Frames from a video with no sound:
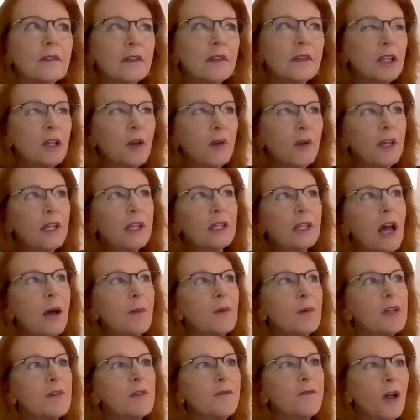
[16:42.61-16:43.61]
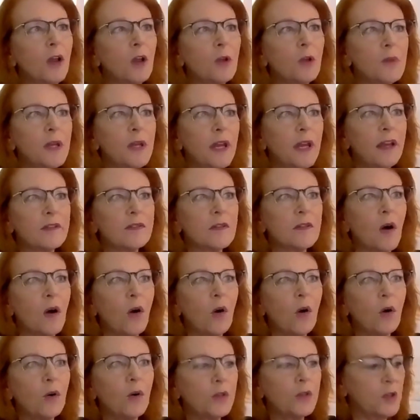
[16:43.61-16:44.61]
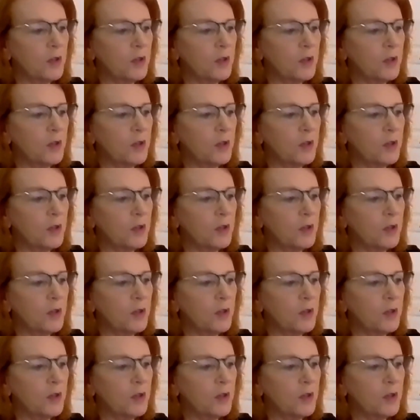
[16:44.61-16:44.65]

economic development as a whole,